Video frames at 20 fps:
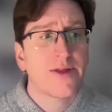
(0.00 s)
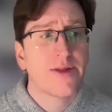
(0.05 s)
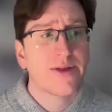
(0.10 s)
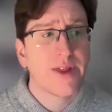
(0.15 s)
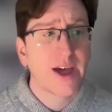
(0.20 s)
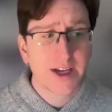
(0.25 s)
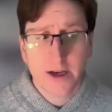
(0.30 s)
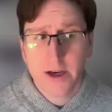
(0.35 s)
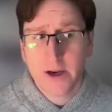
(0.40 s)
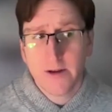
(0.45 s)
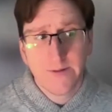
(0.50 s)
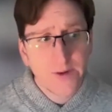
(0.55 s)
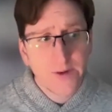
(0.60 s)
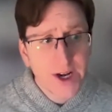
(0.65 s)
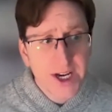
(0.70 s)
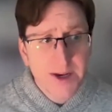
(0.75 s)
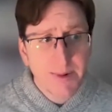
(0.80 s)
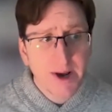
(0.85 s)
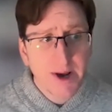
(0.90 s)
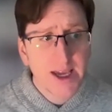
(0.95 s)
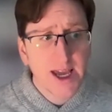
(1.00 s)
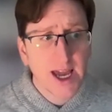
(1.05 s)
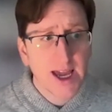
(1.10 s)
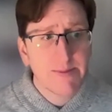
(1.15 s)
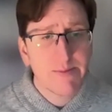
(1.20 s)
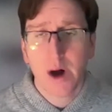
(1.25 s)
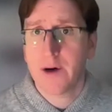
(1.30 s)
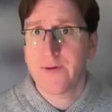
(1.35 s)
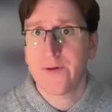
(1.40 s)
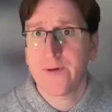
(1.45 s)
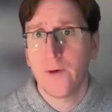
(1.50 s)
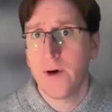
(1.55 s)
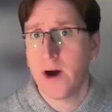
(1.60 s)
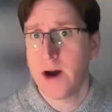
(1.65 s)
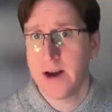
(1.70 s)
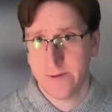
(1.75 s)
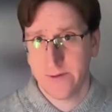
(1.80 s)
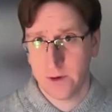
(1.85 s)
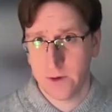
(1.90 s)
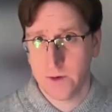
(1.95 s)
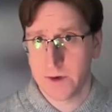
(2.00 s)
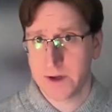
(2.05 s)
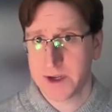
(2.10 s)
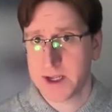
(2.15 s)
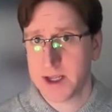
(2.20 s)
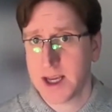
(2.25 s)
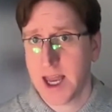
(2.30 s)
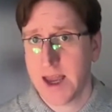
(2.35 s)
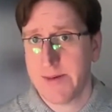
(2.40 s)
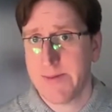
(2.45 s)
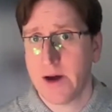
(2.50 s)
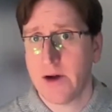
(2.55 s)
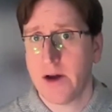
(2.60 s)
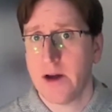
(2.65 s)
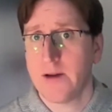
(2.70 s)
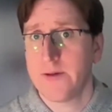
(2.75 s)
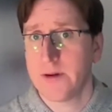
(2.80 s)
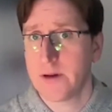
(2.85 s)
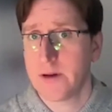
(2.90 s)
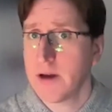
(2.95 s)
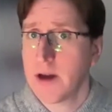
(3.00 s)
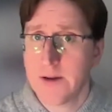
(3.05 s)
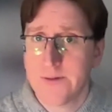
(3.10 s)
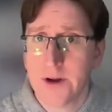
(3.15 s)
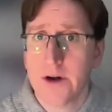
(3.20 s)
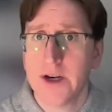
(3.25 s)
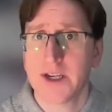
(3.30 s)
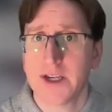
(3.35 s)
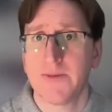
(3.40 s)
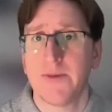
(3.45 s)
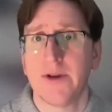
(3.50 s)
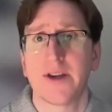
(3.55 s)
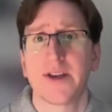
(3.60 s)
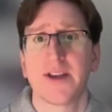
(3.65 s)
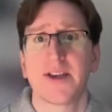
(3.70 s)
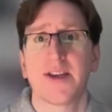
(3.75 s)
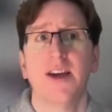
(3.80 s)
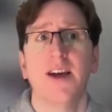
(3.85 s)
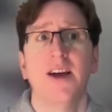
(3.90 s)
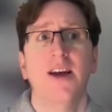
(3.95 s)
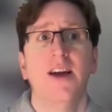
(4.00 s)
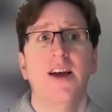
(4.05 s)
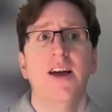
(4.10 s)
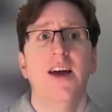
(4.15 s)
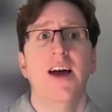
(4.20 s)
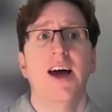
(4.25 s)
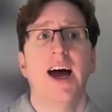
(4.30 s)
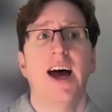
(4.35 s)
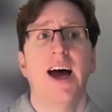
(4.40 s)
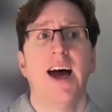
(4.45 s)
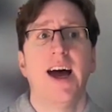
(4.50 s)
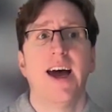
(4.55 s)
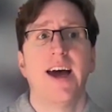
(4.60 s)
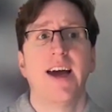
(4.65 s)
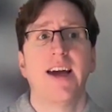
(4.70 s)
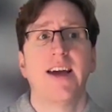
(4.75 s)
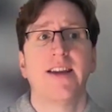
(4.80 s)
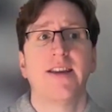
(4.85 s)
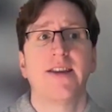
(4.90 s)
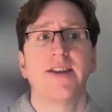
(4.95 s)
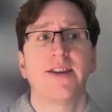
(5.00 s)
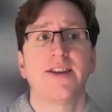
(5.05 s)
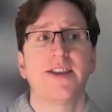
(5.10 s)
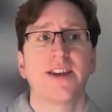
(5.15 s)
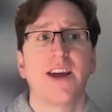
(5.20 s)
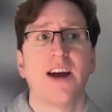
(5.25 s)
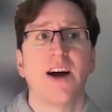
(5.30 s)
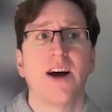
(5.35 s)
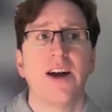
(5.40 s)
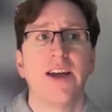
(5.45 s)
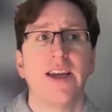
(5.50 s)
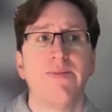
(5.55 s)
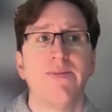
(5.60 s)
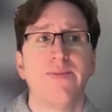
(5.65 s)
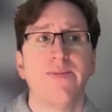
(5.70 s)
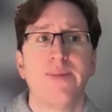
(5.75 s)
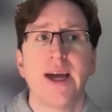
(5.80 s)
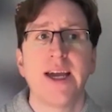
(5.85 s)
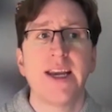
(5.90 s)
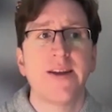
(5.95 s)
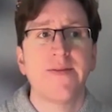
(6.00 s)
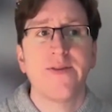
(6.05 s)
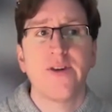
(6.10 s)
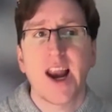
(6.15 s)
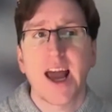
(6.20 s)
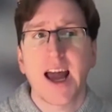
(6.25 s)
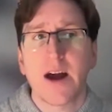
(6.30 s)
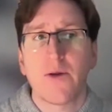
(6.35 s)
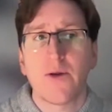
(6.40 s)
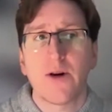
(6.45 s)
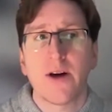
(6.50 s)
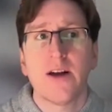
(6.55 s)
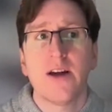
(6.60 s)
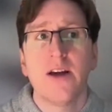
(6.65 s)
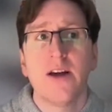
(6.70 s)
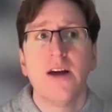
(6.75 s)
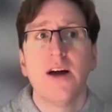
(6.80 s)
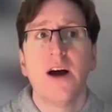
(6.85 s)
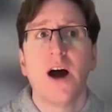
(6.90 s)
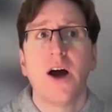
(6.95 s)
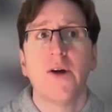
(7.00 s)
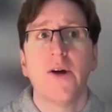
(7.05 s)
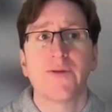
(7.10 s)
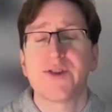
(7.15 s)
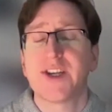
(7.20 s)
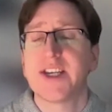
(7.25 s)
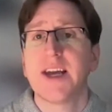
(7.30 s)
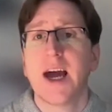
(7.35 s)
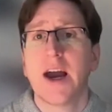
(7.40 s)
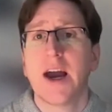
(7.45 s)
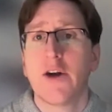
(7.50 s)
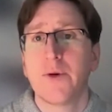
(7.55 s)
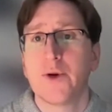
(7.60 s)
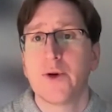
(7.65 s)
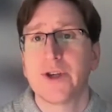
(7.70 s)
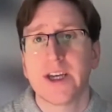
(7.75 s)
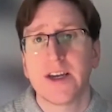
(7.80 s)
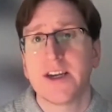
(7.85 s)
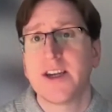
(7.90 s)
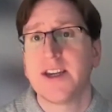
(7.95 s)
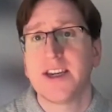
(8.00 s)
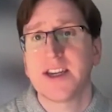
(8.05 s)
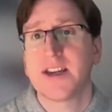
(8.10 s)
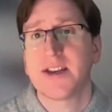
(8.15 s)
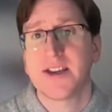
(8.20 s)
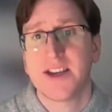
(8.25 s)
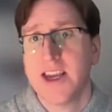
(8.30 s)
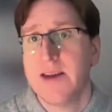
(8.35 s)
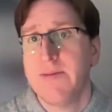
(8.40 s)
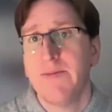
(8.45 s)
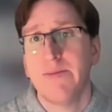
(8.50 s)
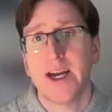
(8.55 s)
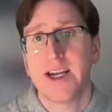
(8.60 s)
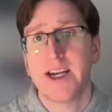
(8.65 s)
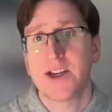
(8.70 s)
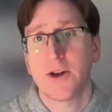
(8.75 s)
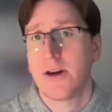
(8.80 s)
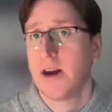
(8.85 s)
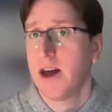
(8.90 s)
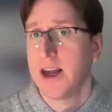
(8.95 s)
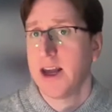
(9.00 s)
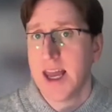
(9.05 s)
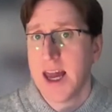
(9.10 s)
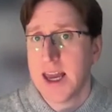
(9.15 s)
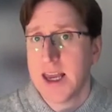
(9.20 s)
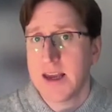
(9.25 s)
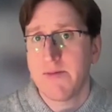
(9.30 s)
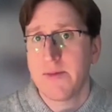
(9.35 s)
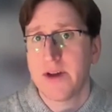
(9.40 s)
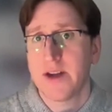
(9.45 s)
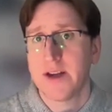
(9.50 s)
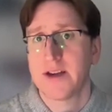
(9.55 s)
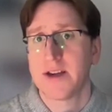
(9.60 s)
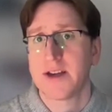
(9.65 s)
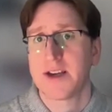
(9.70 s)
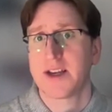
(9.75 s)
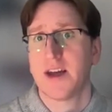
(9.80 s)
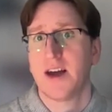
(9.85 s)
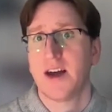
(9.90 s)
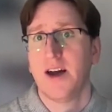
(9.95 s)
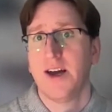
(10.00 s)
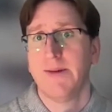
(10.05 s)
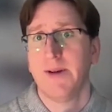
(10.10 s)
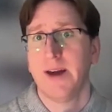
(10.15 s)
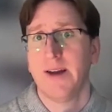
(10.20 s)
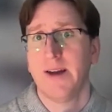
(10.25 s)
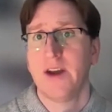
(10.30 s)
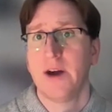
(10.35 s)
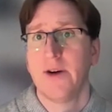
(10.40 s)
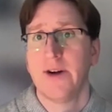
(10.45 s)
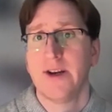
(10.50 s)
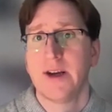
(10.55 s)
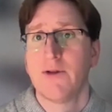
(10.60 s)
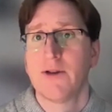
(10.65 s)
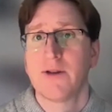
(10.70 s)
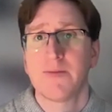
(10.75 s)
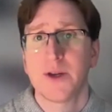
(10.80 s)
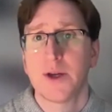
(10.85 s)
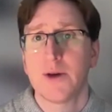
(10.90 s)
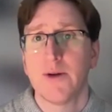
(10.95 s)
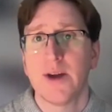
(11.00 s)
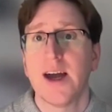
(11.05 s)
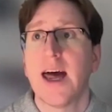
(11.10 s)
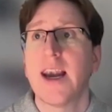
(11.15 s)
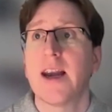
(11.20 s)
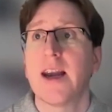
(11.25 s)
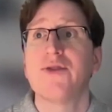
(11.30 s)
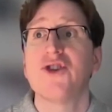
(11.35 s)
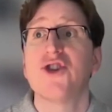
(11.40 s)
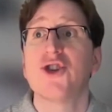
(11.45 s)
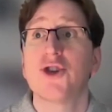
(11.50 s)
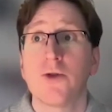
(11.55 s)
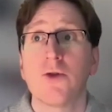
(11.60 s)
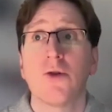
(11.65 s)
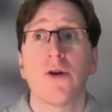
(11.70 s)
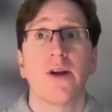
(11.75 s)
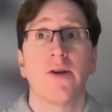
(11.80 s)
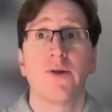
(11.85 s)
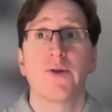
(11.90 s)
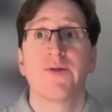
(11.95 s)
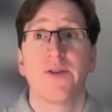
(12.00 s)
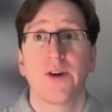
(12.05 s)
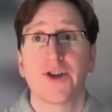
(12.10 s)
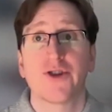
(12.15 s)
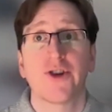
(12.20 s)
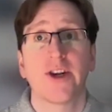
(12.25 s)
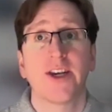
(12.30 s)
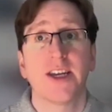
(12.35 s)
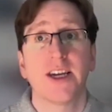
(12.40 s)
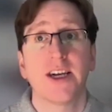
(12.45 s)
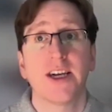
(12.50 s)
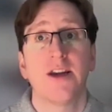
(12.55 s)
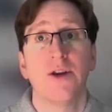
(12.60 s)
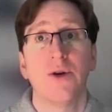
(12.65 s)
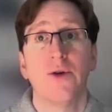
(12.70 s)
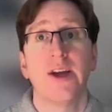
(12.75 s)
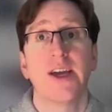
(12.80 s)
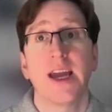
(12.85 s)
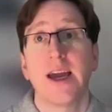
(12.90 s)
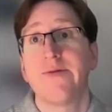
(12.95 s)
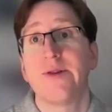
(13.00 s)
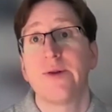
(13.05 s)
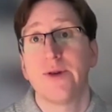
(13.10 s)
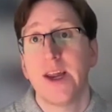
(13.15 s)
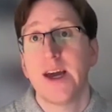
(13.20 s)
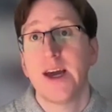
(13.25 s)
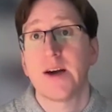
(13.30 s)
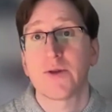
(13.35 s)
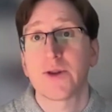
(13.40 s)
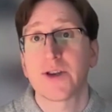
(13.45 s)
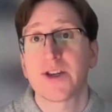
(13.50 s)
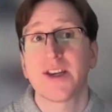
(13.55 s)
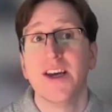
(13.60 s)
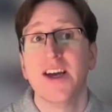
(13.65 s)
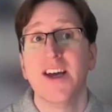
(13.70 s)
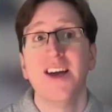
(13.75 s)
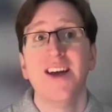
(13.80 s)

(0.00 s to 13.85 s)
There's a new free-to-play game, Marvel Rivals, that came out over Christmas. And I played it for an hour. I was obviously terrible at it because it's a team-based online game and I have no idea what I'm doing. And I'm sure I was frustrating and annoying everyone else.